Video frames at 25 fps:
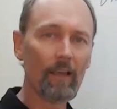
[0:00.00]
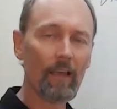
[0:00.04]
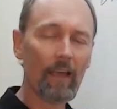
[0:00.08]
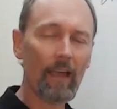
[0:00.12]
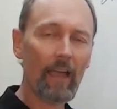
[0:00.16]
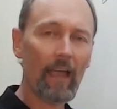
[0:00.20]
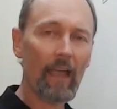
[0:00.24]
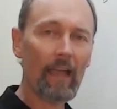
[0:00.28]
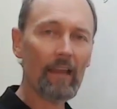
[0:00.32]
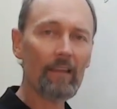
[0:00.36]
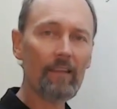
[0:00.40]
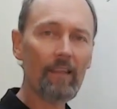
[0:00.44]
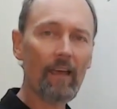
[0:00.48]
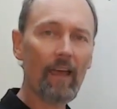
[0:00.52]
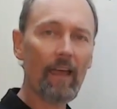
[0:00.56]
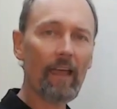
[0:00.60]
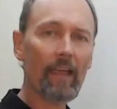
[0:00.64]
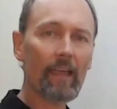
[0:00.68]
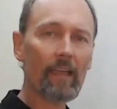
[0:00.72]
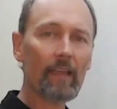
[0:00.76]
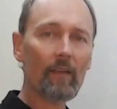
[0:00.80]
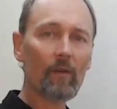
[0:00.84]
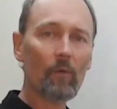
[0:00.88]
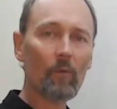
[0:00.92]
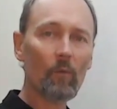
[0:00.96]
and
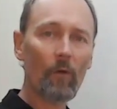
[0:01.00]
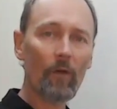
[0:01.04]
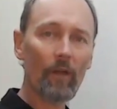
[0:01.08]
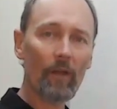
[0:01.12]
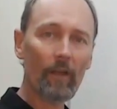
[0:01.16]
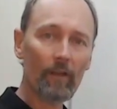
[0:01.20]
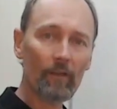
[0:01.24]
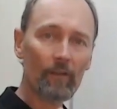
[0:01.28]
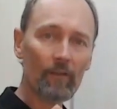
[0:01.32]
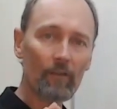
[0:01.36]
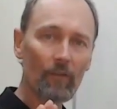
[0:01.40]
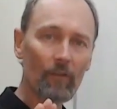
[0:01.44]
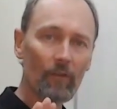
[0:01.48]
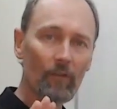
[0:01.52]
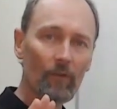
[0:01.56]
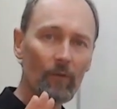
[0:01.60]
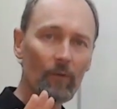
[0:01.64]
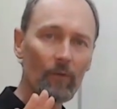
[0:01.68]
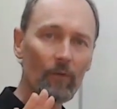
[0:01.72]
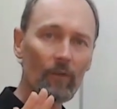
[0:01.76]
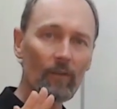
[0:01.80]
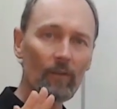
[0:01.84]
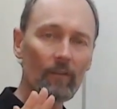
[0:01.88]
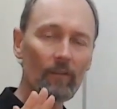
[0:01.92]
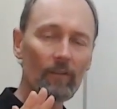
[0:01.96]
they were to
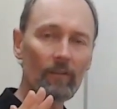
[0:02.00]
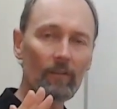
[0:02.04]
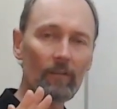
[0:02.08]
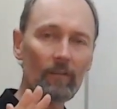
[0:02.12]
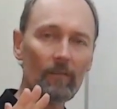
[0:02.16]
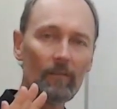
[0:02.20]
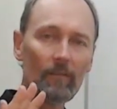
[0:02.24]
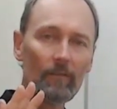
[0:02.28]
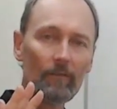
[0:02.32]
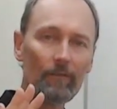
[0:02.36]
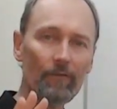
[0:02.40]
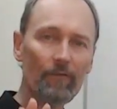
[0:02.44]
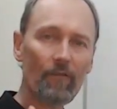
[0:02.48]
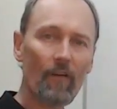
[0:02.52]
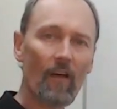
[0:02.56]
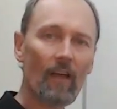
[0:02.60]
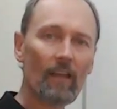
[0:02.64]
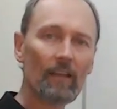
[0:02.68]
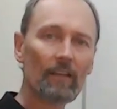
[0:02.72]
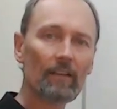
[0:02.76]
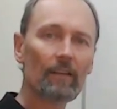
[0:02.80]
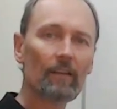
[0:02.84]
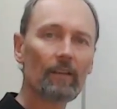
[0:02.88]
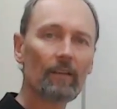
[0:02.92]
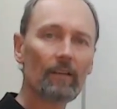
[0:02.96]

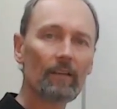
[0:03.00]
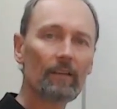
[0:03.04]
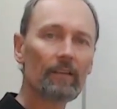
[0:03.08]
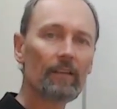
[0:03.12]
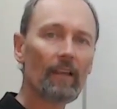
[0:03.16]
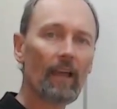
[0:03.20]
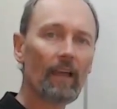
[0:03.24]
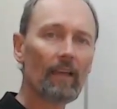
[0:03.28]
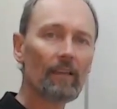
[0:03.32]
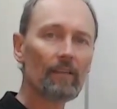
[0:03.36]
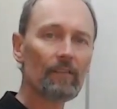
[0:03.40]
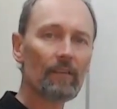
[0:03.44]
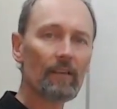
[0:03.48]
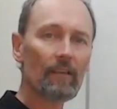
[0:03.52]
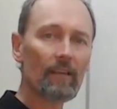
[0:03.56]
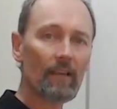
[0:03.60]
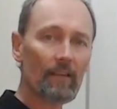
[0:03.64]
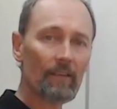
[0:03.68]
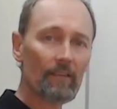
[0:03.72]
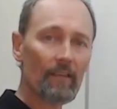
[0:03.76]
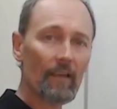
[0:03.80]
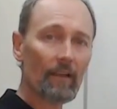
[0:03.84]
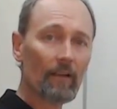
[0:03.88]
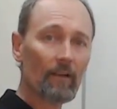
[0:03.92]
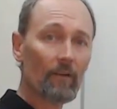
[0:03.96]
fund Daisy in
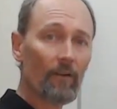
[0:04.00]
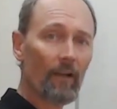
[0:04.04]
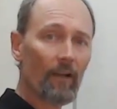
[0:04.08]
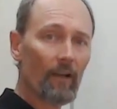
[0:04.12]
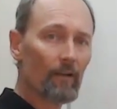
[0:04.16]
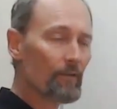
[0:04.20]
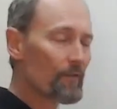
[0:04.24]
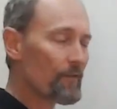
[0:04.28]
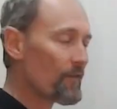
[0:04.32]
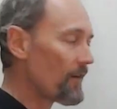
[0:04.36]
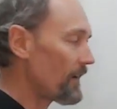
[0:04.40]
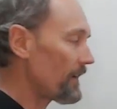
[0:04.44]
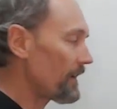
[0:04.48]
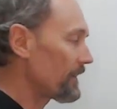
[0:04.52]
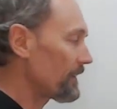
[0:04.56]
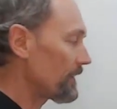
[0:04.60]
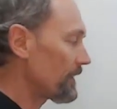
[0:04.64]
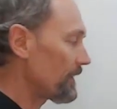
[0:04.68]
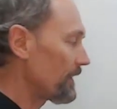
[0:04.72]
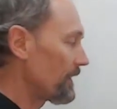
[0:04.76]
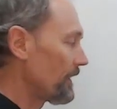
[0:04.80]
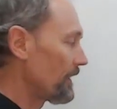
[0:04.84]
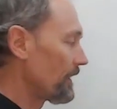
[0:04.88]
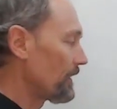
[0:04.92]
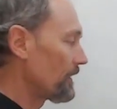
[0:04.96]
their crowd fund
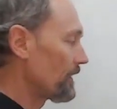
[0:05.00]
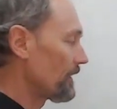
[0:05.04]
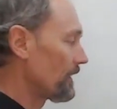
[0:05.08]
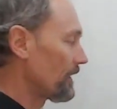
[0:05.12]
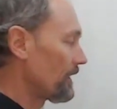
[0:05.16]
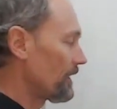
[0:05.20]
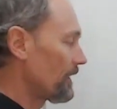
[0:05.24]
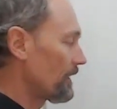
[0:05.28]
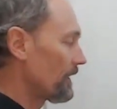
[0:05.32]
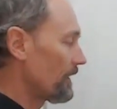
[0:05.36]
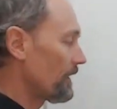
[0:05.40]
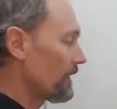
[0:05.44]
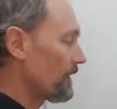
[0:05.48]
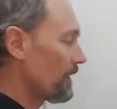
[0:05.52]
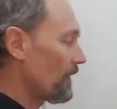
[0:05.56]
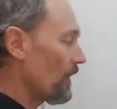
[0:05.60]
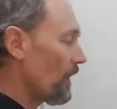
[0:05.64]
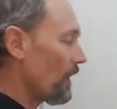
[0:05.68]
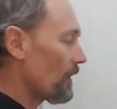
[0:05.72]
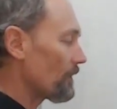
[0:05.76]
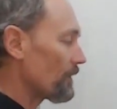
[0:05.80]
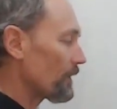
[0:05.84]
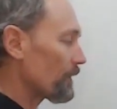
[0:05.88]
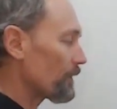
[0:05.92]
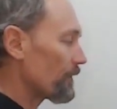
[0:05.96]

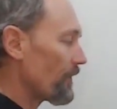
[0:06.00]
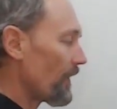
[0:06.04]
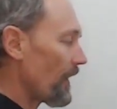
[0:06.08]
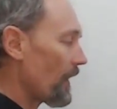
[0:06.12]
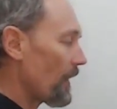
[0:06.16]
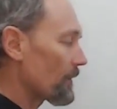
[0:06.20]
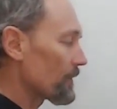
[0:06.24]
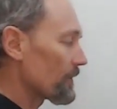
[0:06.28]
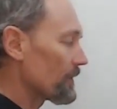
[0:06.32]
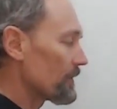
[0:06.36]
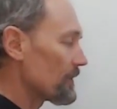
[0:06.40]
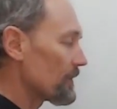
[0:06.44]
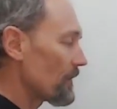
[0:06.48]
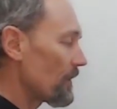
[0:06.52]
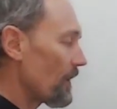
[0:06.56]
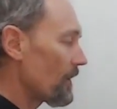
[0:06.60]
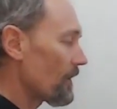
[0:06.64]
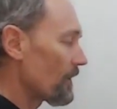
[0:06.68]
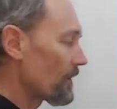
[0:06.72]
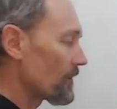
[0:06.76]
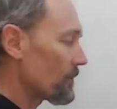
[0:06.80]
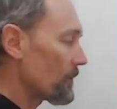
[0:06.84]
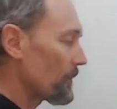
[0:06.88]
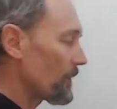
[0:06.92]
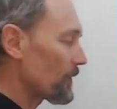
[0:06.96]
of
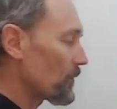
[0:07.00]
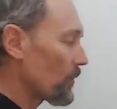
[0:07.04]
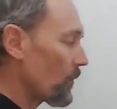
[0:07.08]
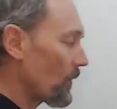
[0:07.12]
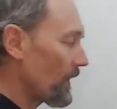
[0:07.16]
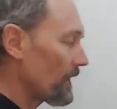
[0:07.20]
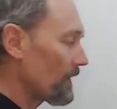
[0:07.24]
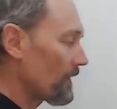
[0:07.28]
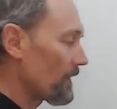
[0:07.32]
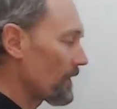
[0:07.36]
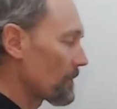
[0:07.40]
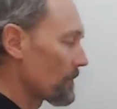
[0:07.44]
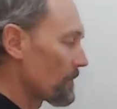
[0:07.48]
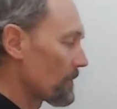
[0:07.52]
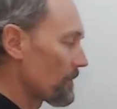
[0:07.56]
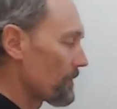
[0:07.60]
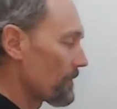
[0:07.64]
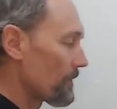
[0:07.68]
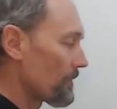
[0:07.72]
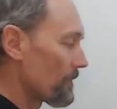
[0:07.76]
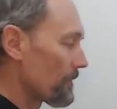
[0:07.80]
$1,000 between them,